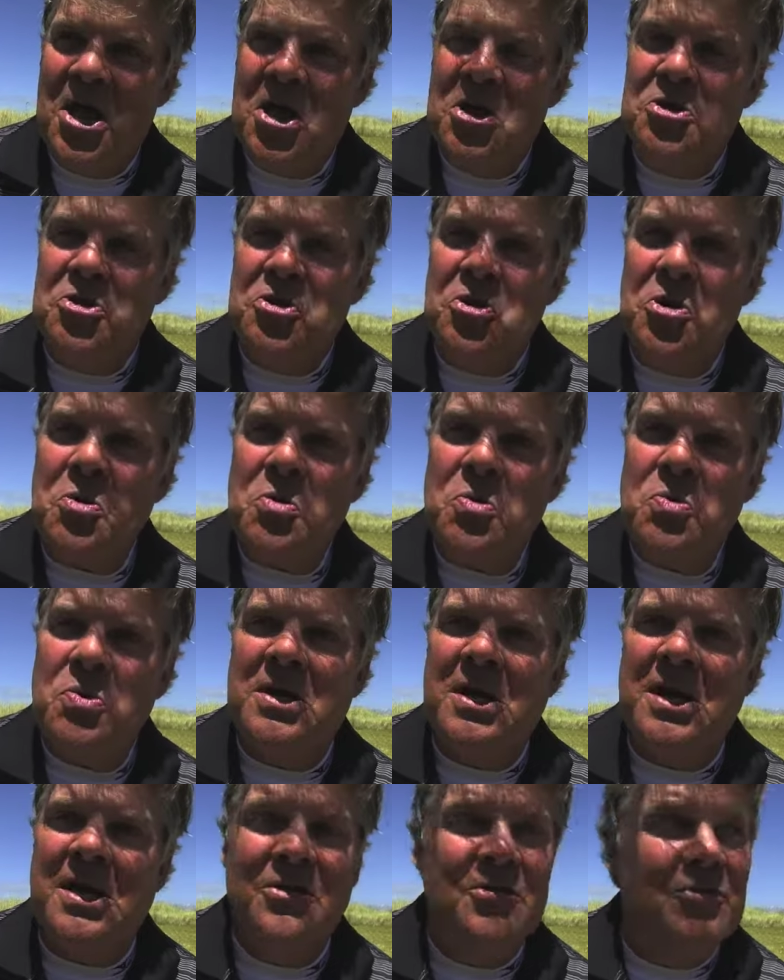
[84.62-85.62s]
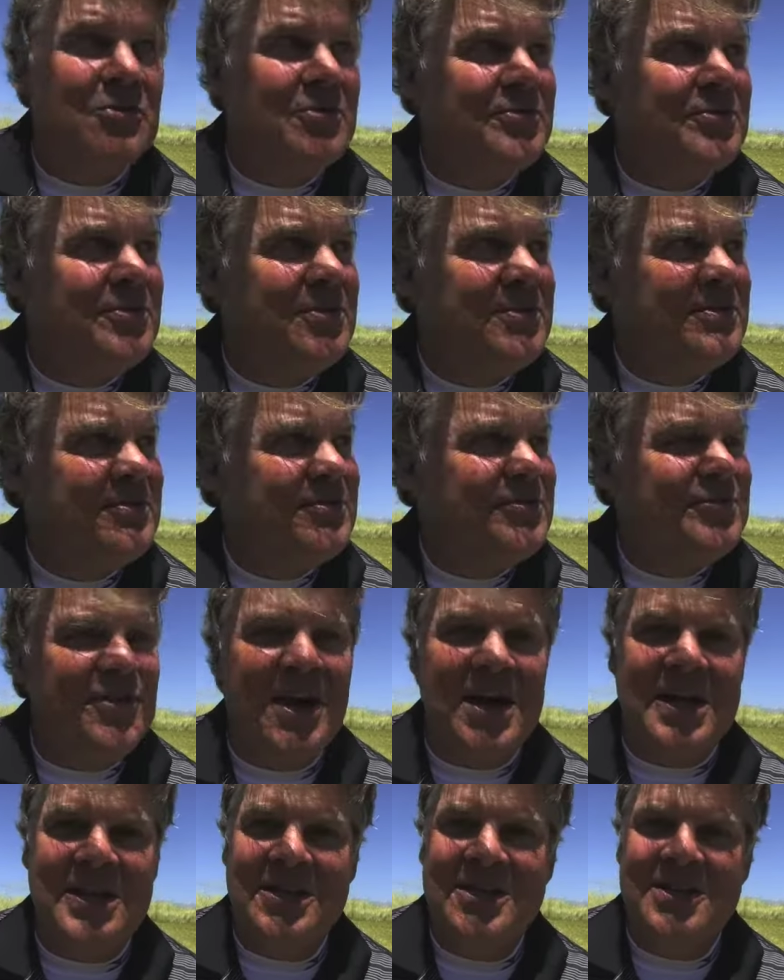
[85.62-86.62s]
no kind of
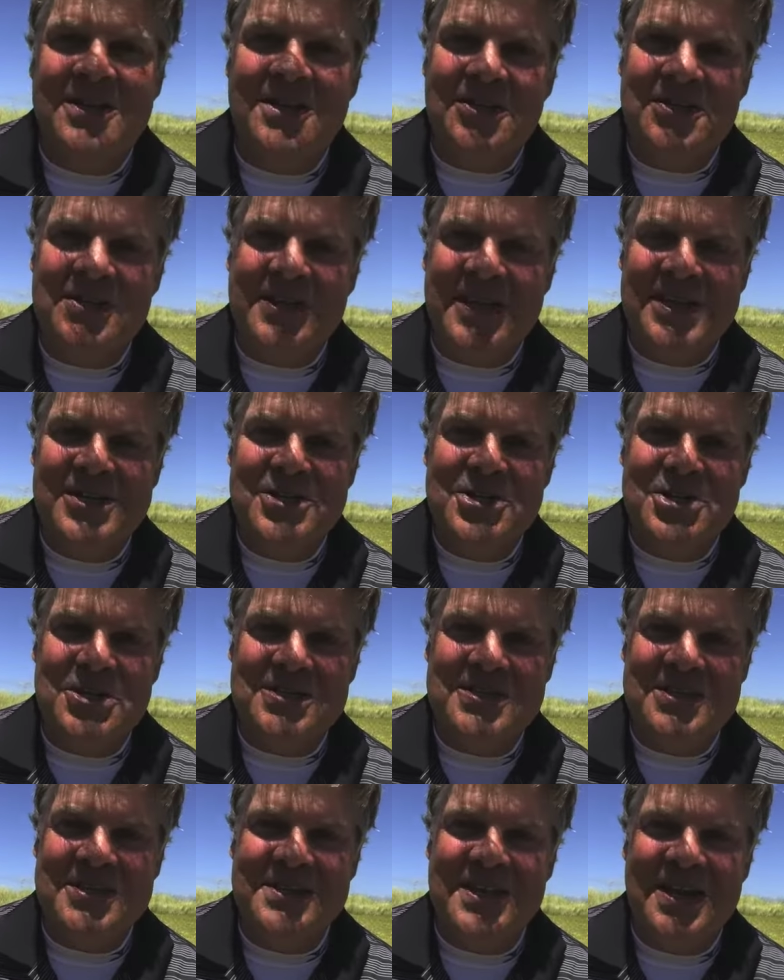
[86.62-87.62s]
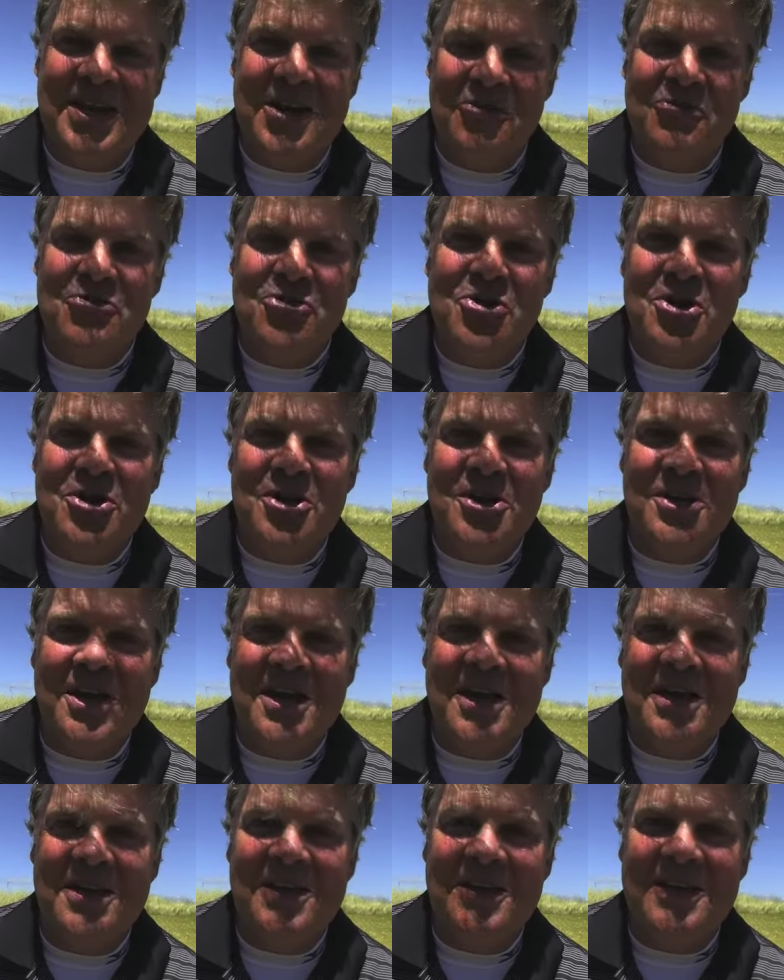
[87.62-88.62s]
fine cut edges. They are rugged,
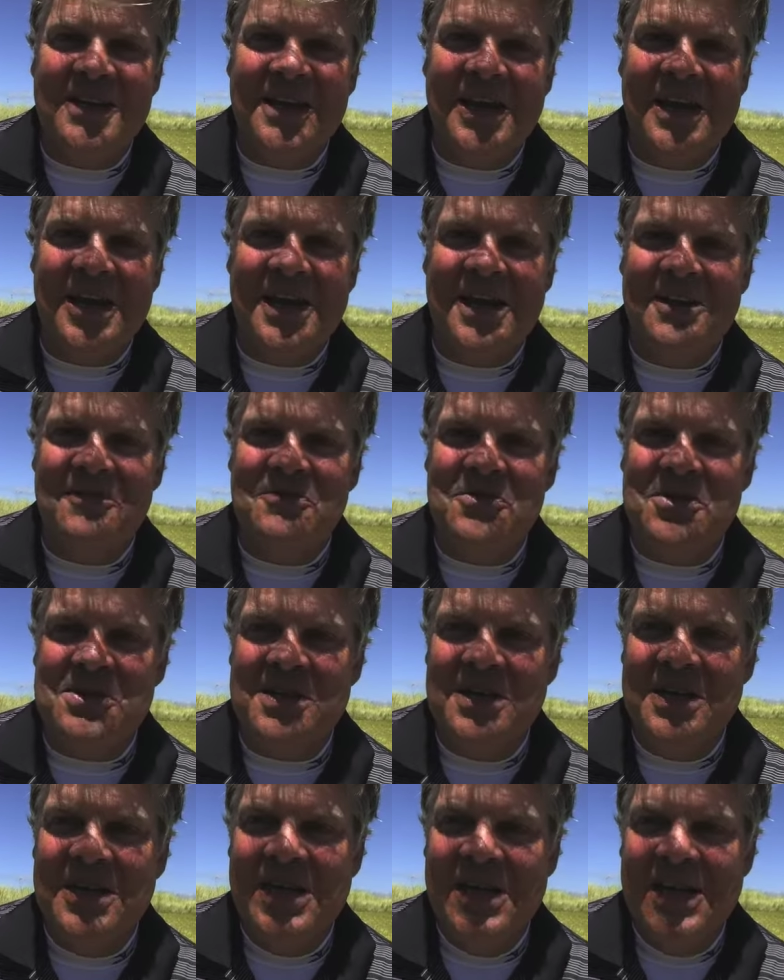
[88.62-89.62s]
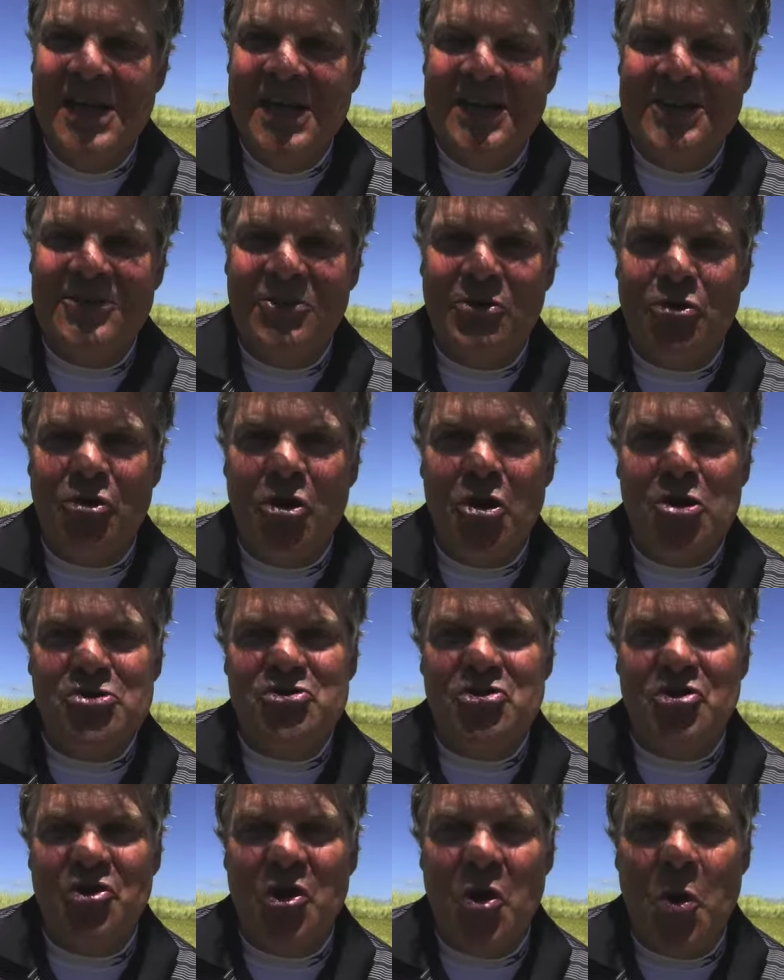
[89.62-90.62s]
and they have the
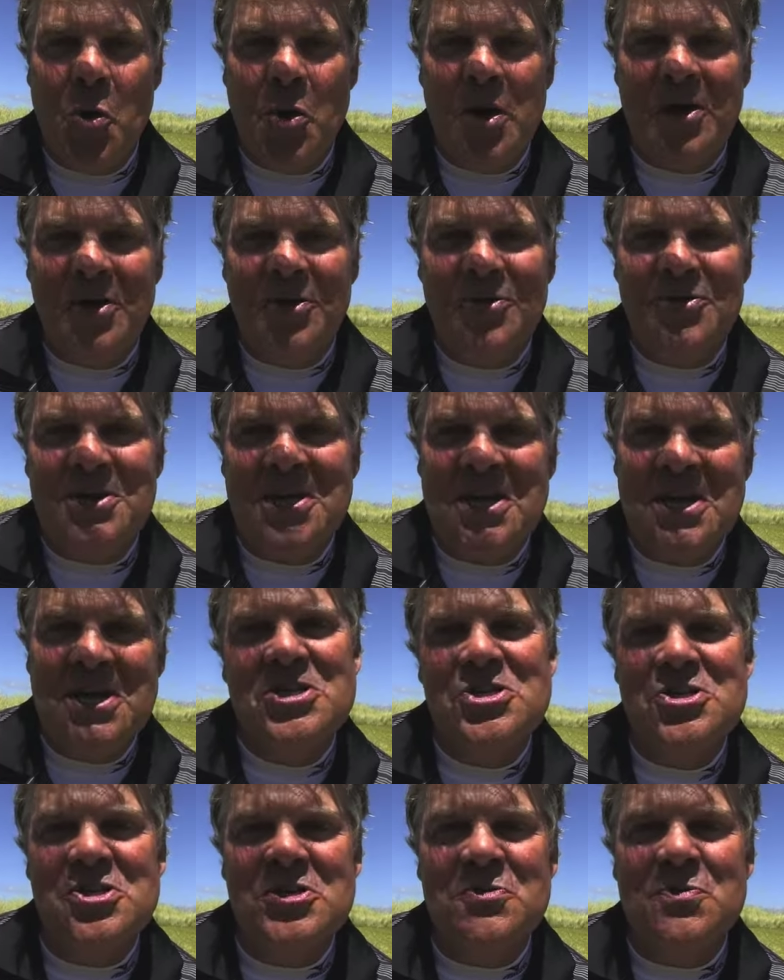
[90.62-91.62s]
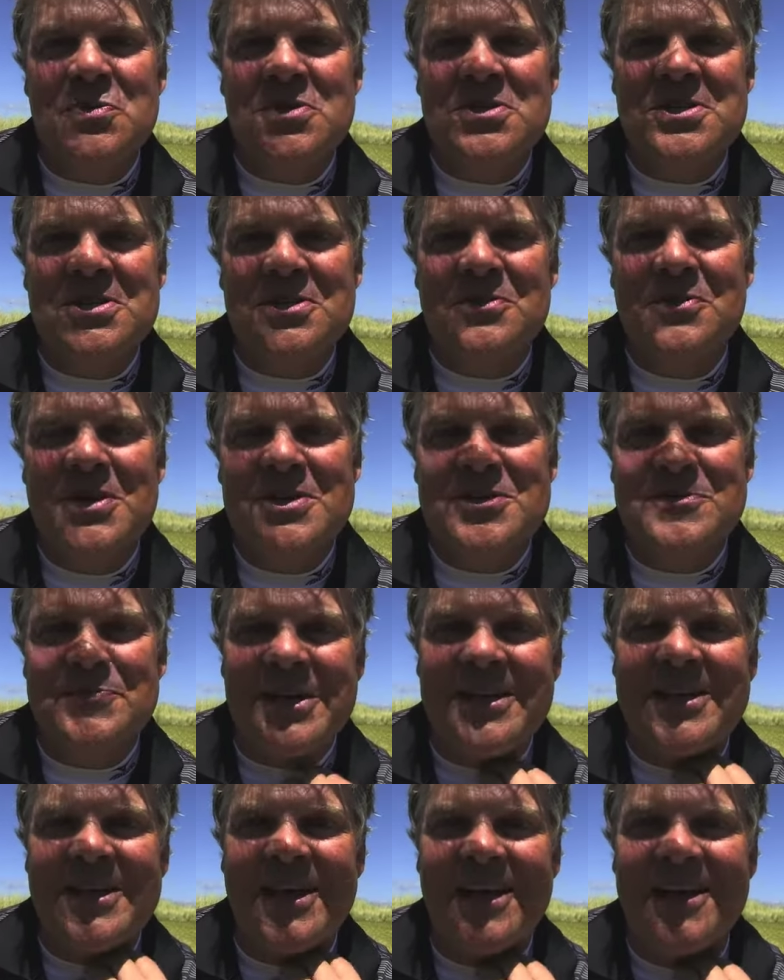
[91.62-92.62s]
grass growing on the edges, which is quite
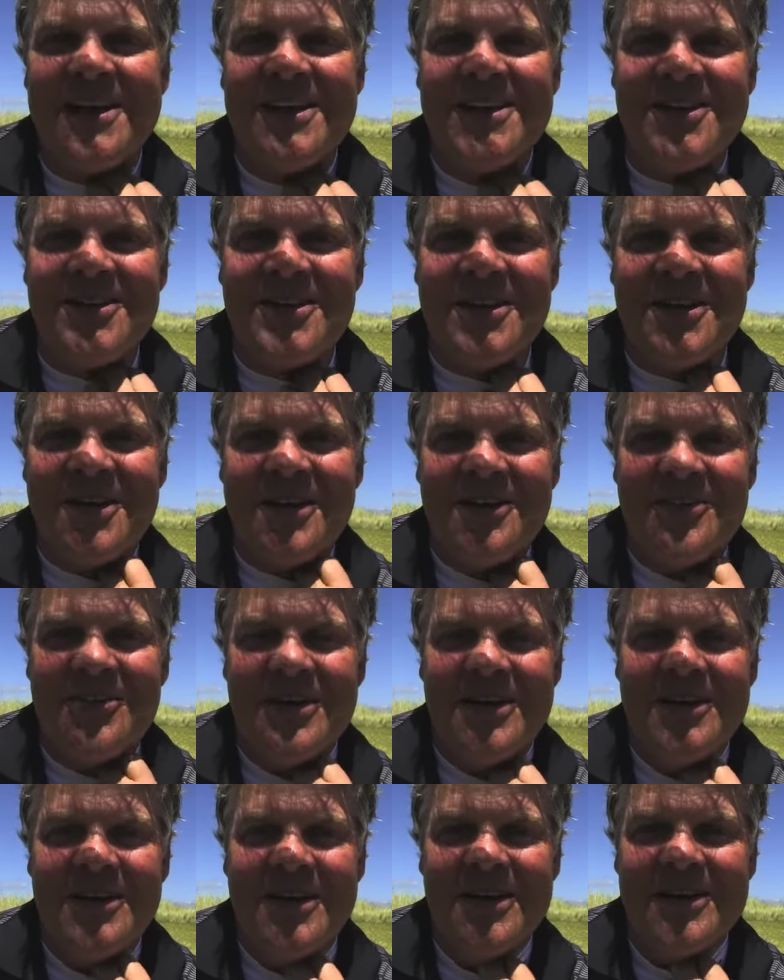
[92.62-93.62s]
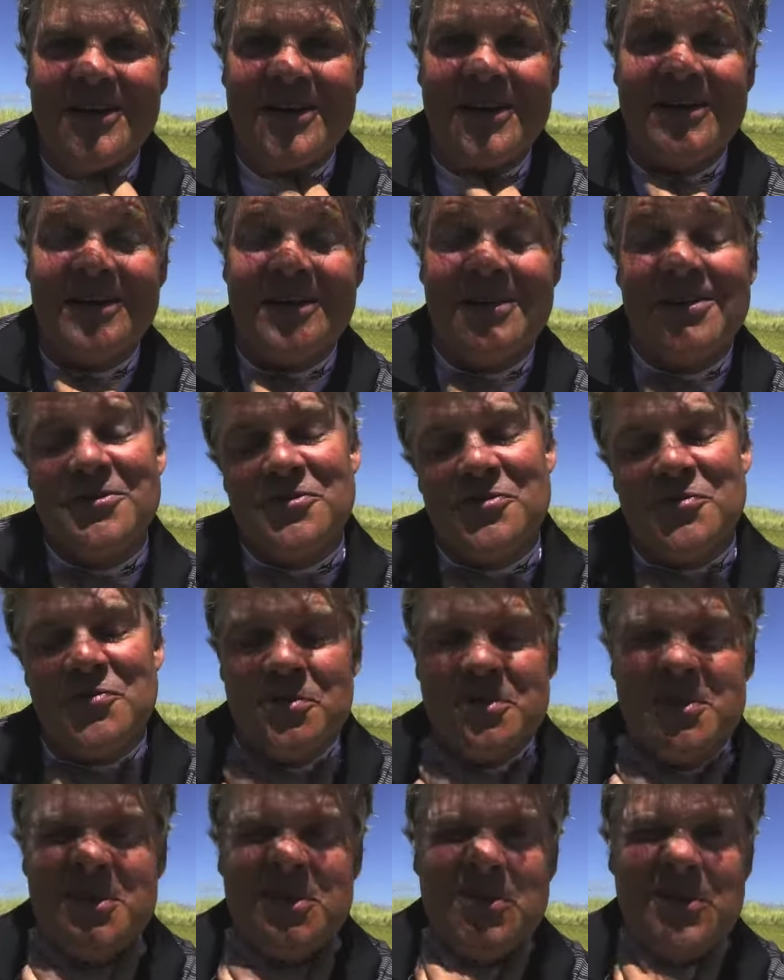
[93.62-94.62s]
spectacular, and I really like that. Yes, of
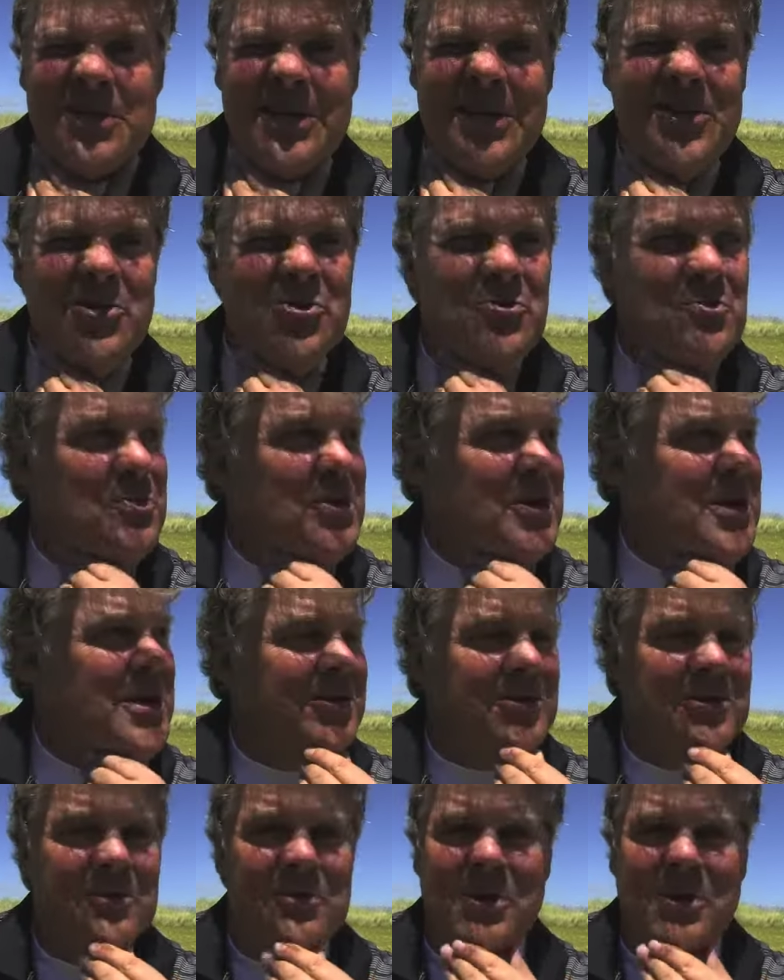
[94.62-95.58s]
course I don't like to be in the